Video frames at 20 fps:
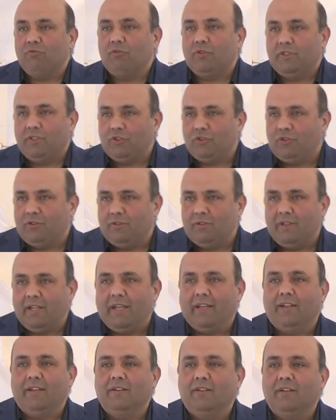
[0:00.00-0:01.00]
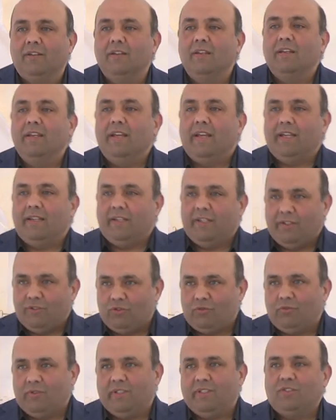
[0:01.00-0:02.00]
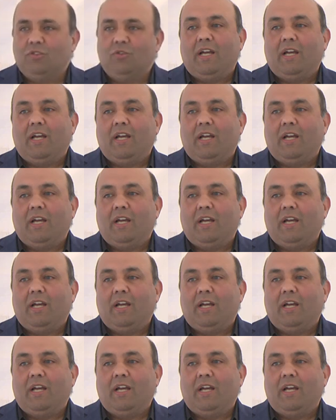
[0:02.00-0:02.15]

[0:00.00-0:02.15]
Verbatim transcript: tradition and and history.